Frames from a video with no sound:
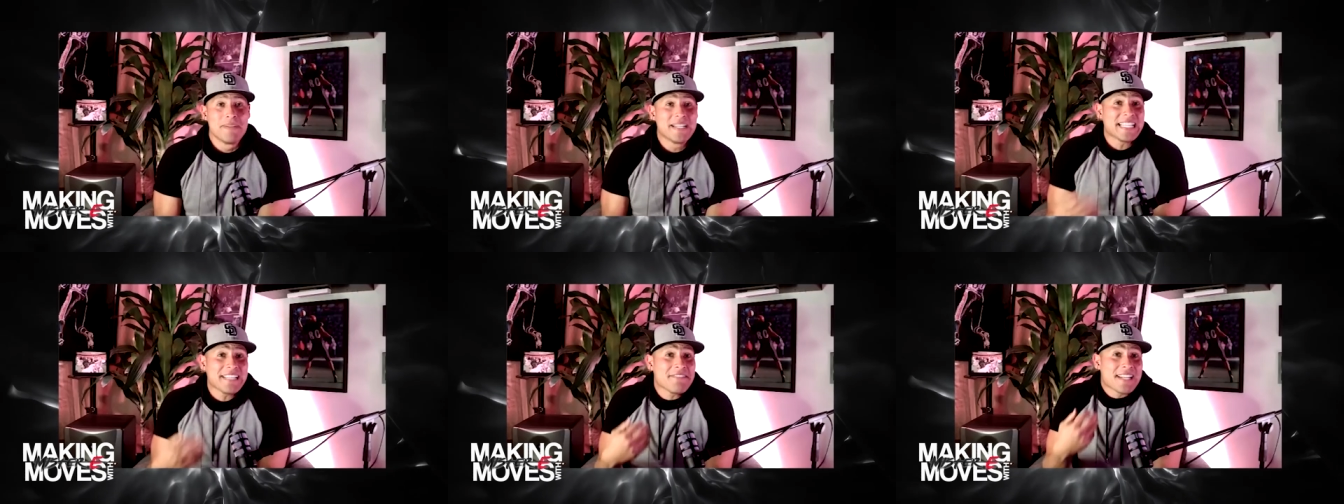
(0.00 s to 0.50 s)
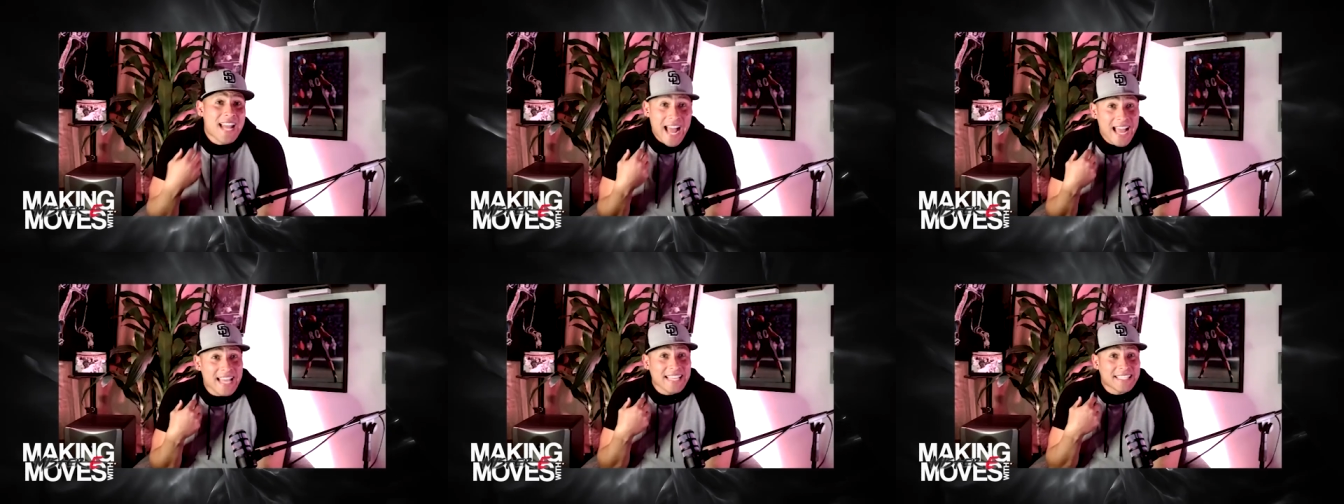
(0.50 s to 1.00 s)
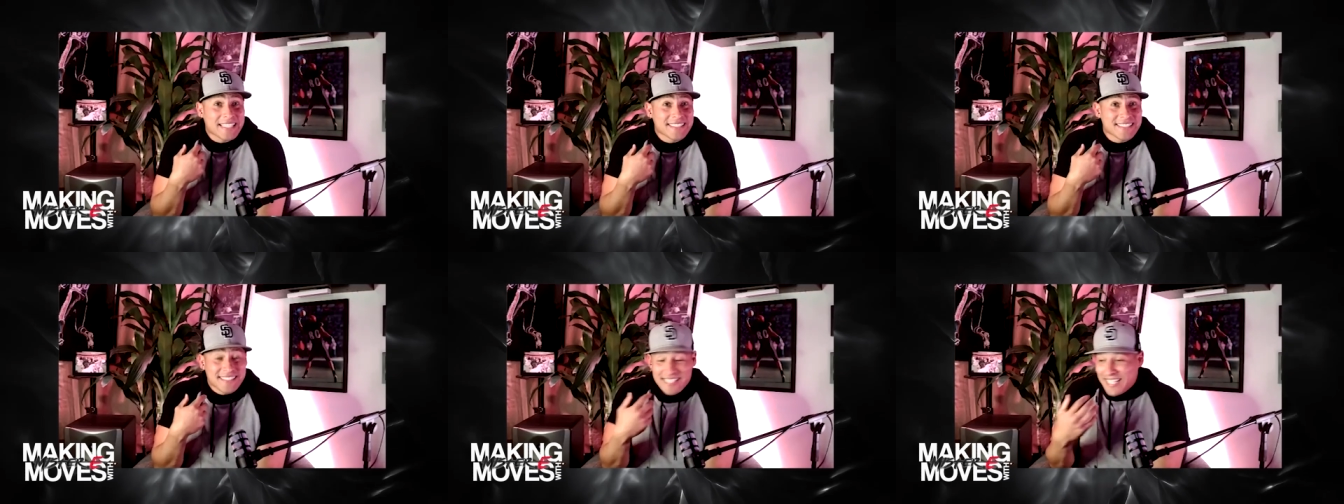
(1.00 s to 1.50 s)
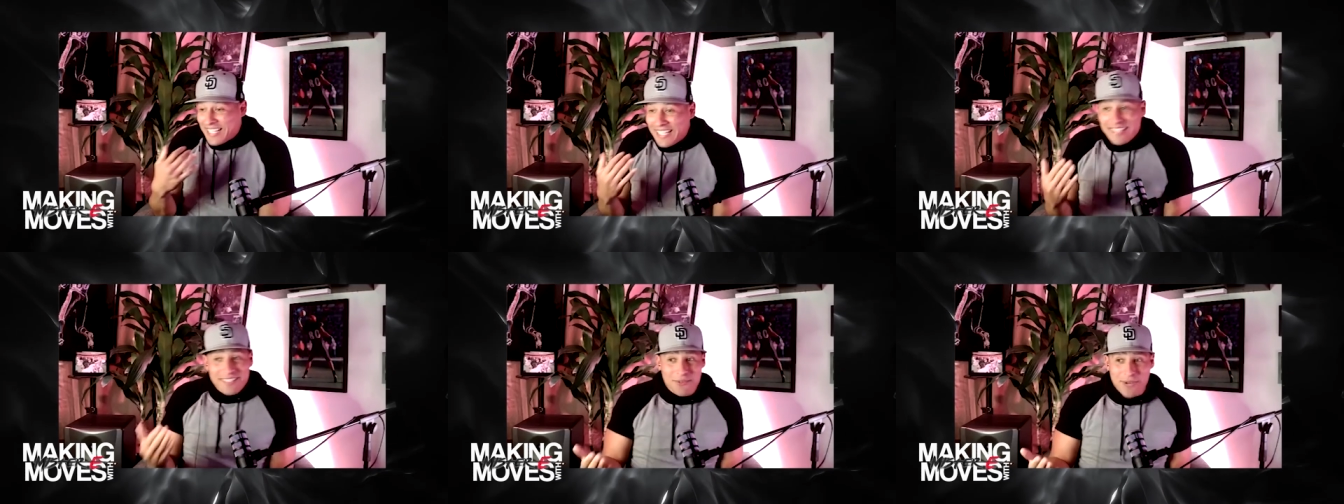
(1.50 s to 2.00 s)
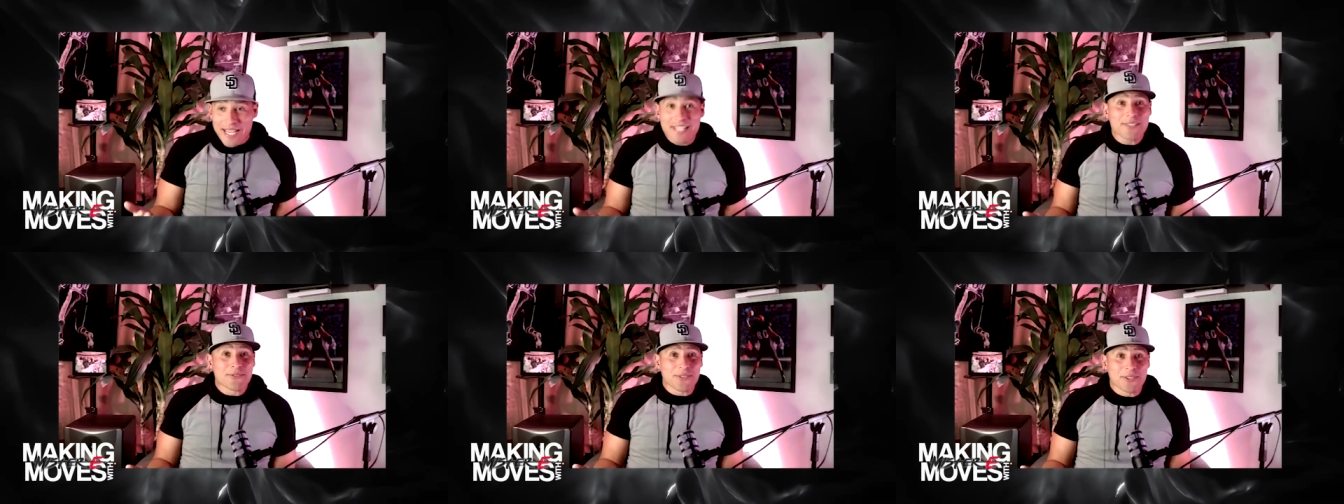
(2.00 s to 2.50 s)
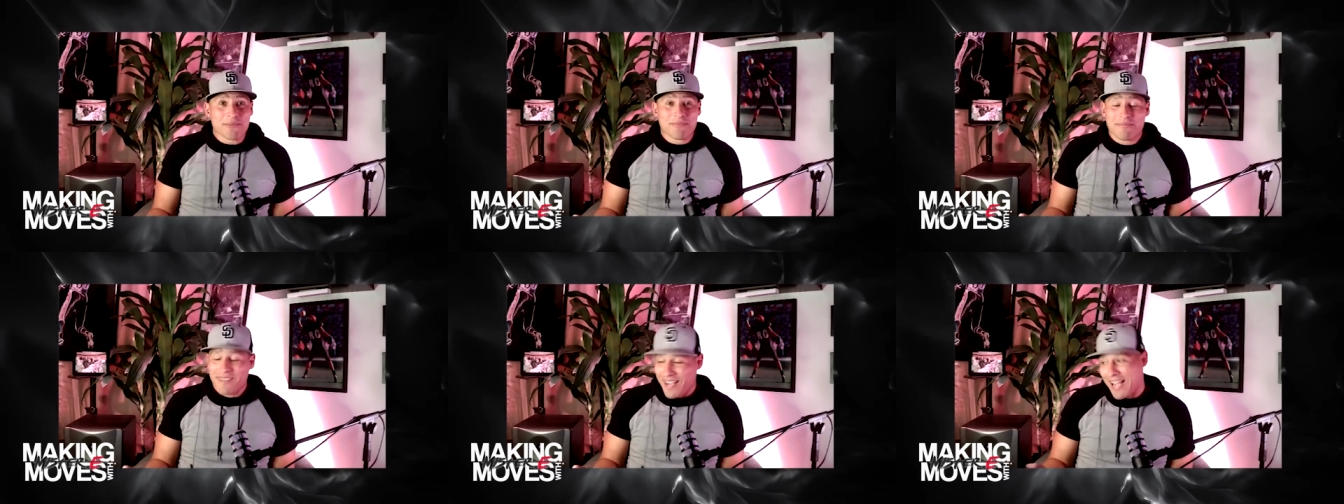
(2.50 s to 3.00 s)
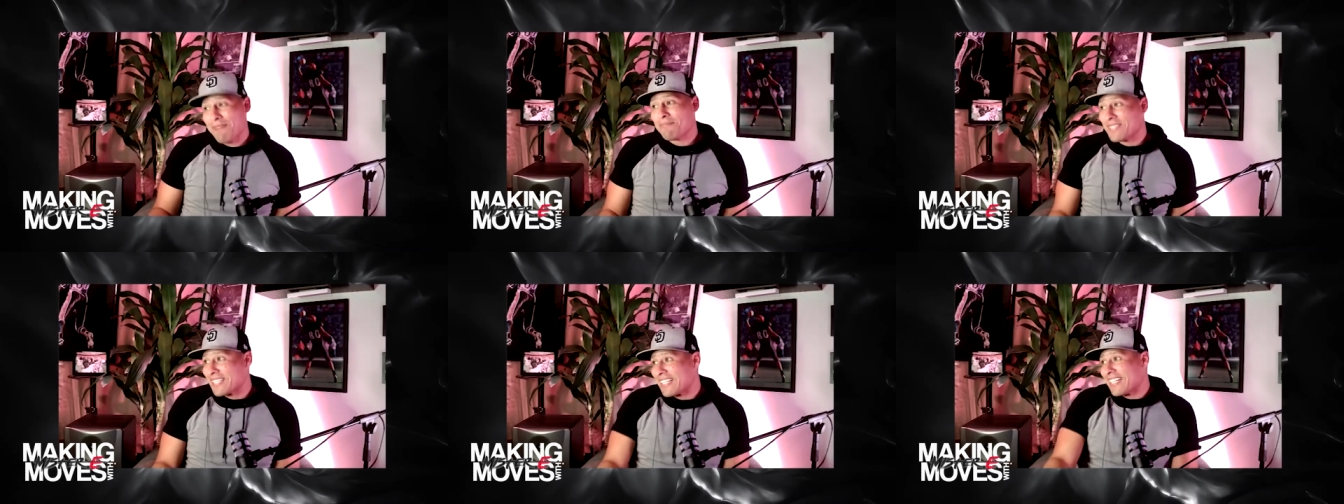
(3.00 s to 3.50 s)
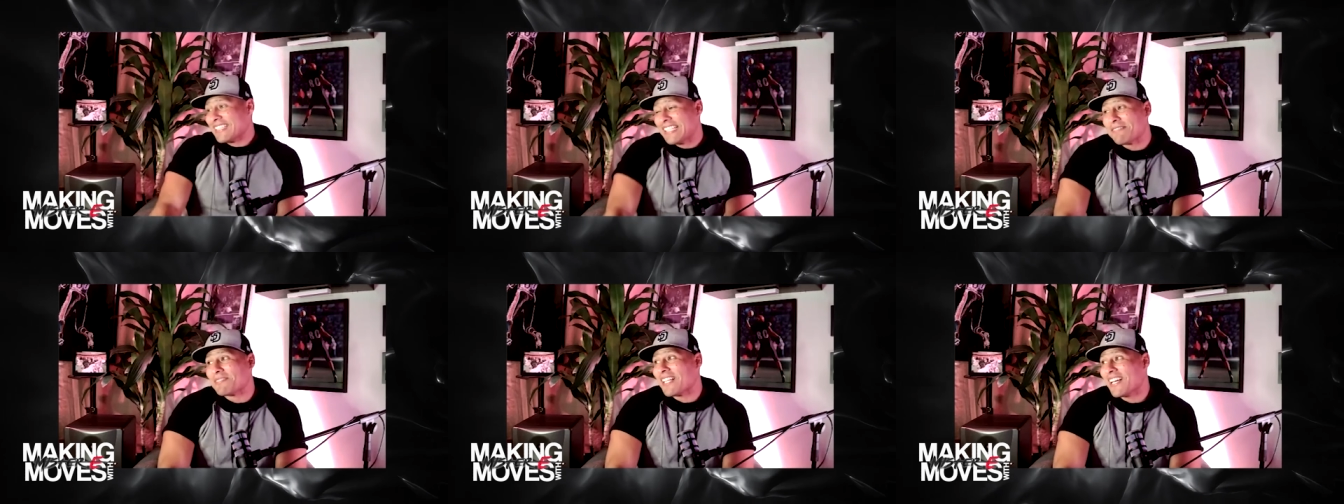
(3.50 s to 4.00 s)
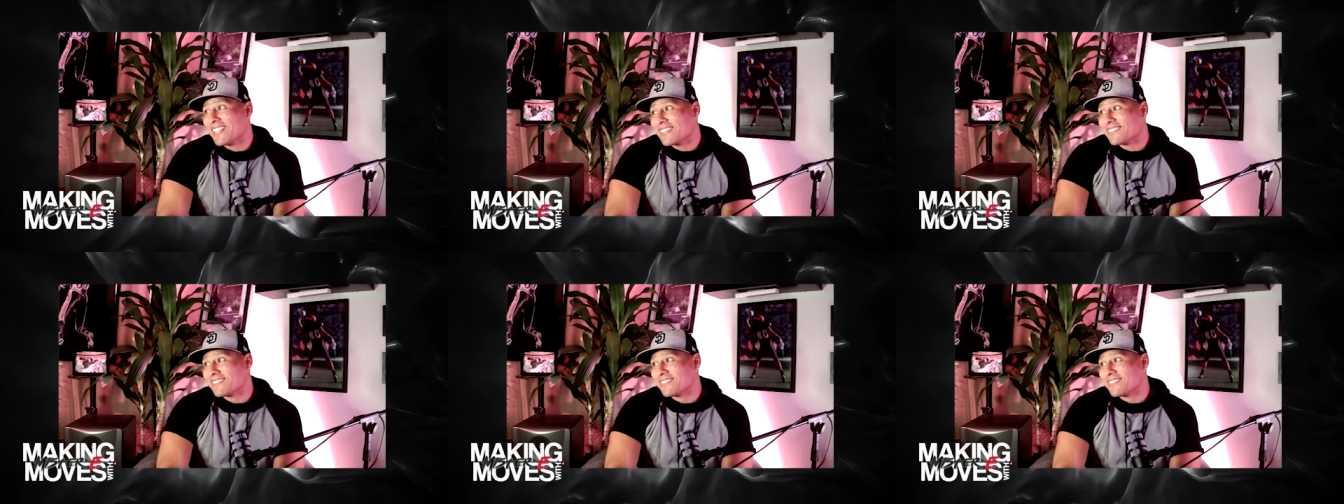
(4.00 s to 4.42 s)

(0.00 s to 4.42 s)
But even I, sitting in the waiting room, I'm looking at them like,